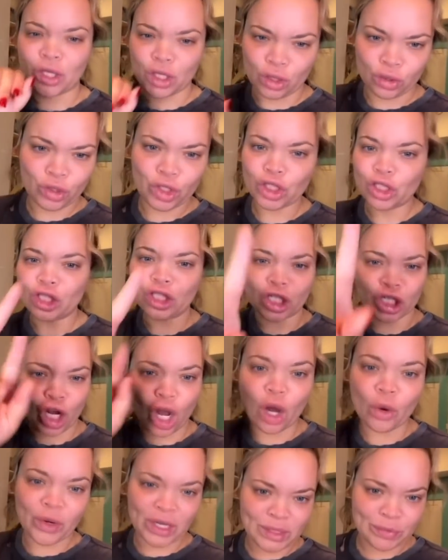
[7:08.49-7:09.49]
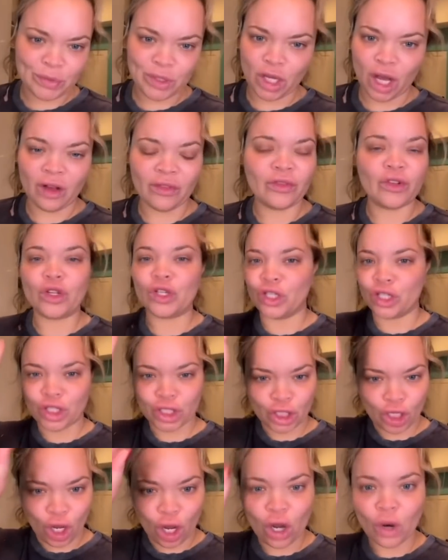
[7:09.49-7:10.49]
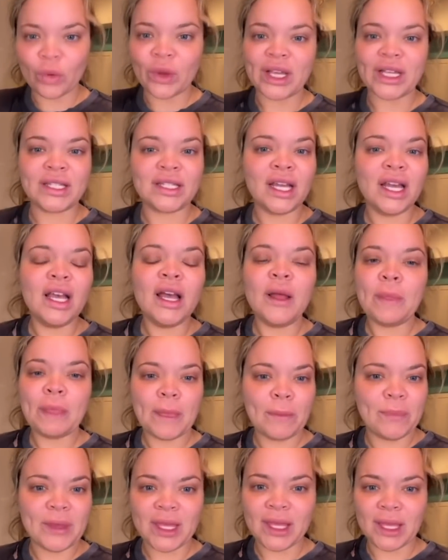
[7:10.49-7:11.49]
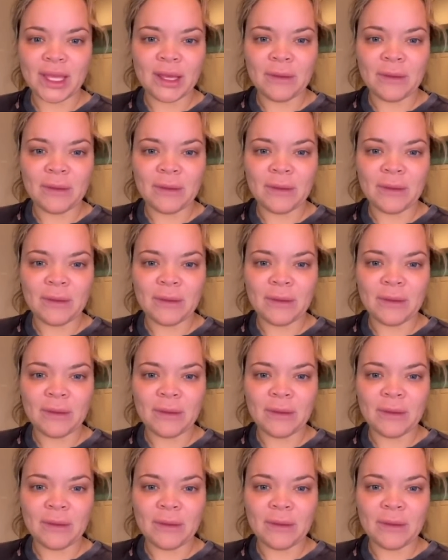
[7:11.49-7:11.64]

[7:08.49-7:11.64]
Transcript: You're going to always be awful. You're going to always be